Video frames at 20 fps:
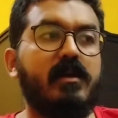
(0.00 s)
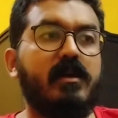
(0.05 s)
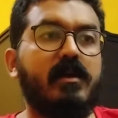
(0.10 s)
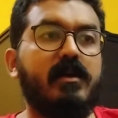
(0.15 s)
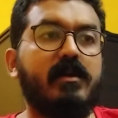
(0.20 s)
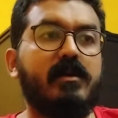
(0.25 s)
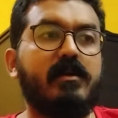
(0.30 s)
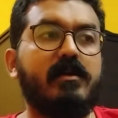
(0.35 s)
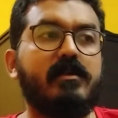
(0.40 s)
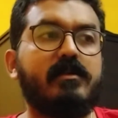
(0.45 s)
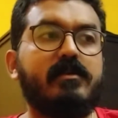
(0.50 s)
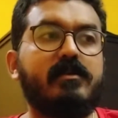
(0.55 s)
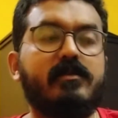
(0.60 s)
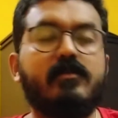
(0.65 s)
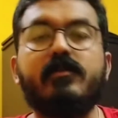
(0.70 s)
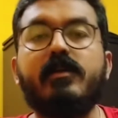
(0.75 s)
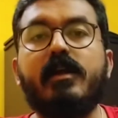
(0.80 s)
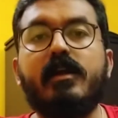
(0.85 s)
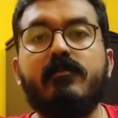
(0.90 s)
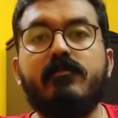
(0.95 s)
And
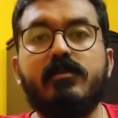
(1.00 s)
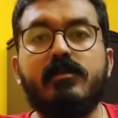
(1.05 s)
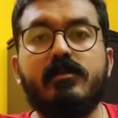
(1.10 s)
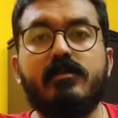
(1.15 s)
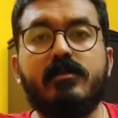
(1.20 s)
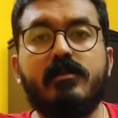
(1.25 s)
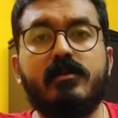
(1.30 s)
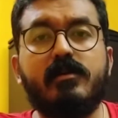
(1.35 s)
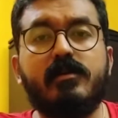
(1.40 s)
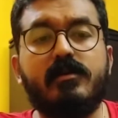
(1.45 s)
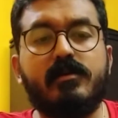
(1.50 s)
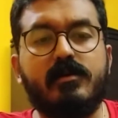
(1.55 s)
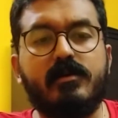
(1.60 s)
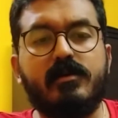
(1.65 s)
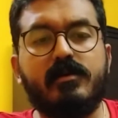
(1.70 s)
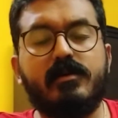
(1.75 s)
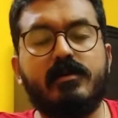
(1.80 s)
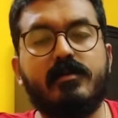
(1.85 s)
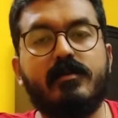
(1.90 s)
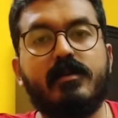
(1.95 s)
today I will
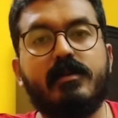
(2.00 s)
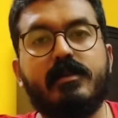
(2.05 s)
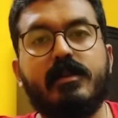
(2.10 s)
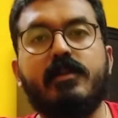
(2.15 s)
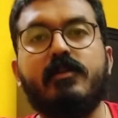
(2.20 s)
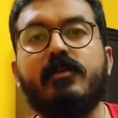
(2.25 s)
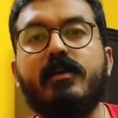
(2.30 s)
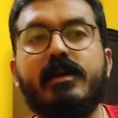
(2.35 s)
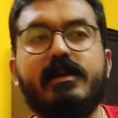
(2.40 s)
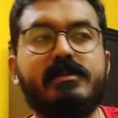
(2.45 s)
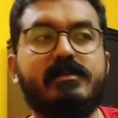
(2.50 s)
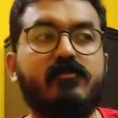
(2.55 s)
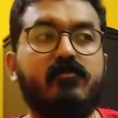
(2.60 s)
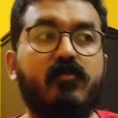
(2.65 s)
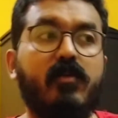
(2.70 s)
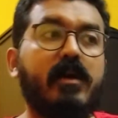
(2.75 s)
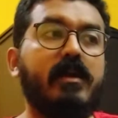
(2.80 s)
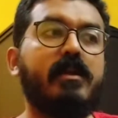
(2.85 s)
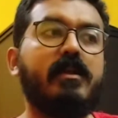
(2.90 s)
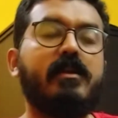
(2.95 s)
tell you guys
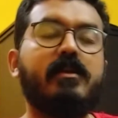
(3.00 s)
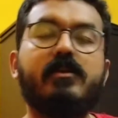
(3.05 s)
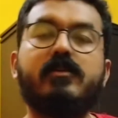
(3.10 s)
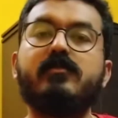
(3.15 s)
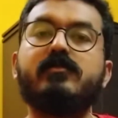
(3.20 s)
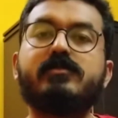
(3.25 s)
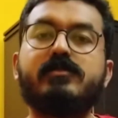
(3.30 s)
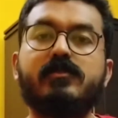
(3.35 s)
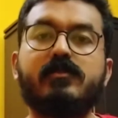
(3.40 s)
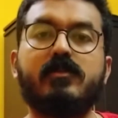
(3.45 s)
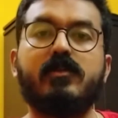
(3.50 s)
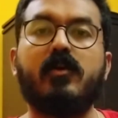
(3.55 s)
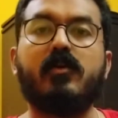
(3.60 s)
why you should